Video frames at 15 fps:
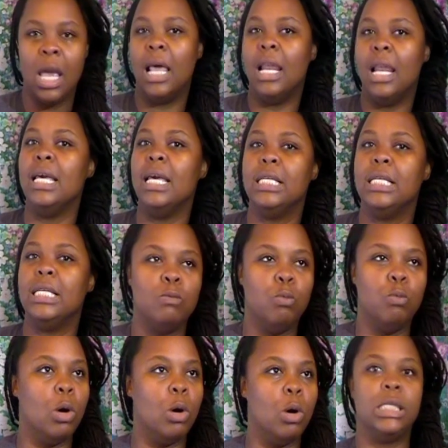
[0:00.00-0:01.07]
at least
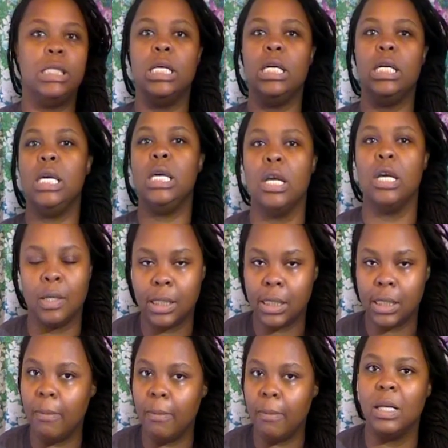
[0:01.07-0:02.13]
once a year
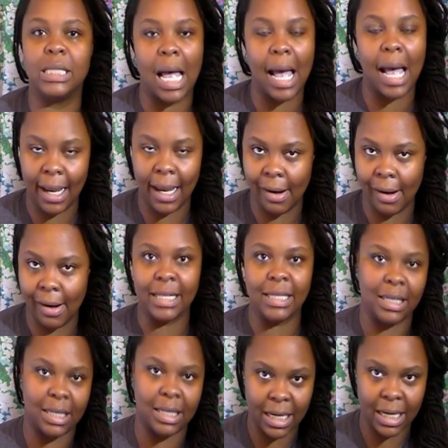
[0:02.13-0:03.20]
some designer
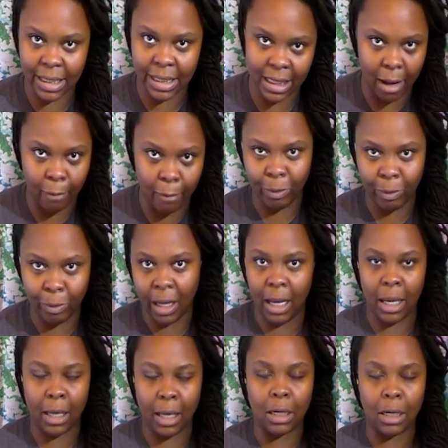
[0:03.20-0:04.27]
has done
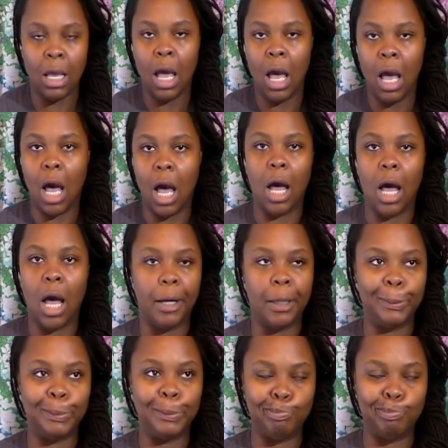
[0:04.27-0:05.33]
something
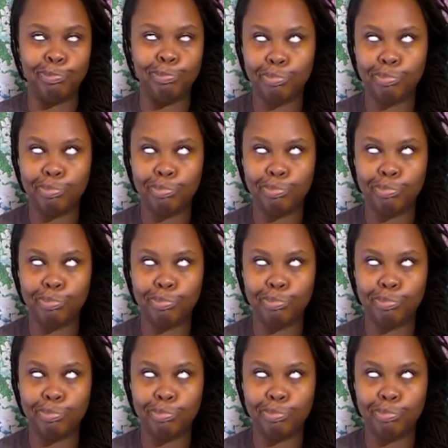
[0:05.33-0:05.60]
to